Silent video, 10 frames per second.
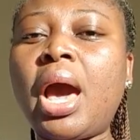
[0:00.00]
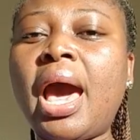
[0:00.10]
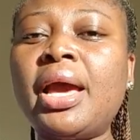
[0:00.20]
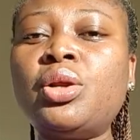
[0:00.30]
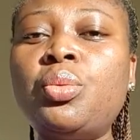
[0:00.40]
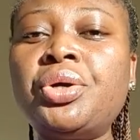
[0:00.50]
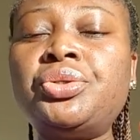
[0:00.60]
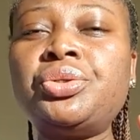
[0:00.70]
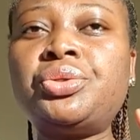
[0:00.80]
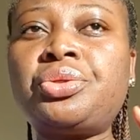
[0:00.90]
I don't want
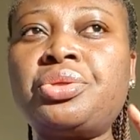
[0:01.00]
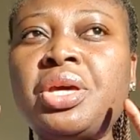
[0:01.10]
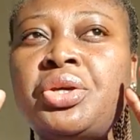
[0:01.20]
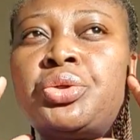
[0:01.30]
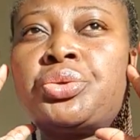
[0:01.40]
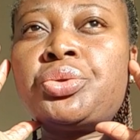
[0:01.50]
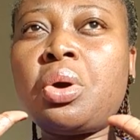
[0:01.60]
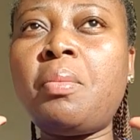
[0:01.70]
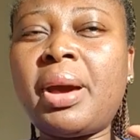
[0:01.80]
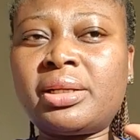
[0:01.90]
you to think
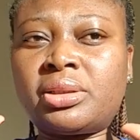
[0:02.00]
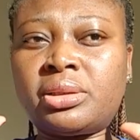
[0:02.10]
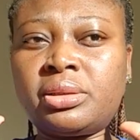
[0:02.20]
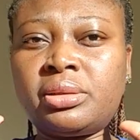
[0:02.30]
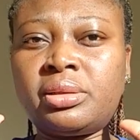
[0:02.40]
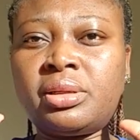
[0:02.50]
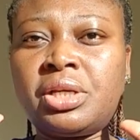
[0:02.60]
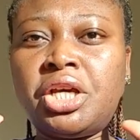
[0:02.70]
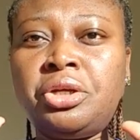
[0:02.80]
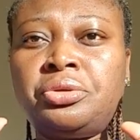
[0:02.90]
so much
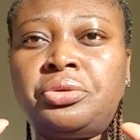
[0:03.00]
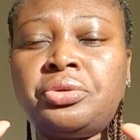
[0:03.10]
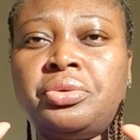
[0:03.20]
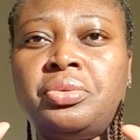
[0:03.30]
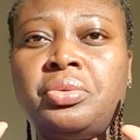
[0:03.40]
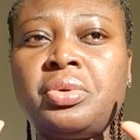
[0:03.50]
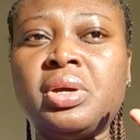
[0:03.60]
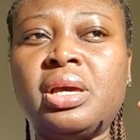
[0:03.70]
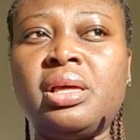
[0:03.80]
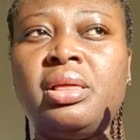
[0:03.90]
into
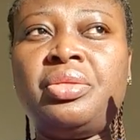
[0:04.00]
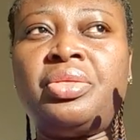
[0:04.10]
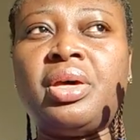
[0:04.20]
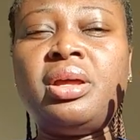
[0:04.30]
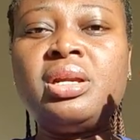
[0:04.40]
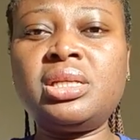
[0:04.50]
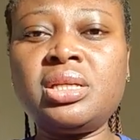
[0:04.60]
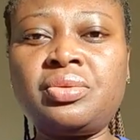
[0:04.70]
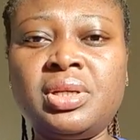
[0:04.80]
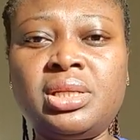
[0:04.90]
the
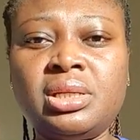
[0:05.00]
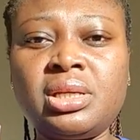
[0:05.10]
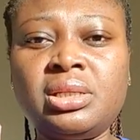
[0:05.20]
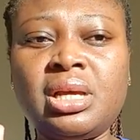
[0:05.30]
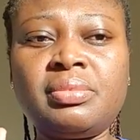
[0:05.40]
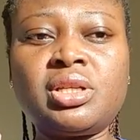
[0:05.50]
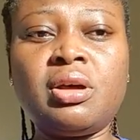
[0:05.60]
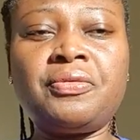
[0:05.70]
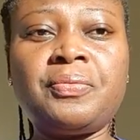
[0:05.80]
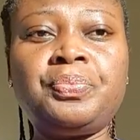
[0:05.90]
nitty-gritties in terms of,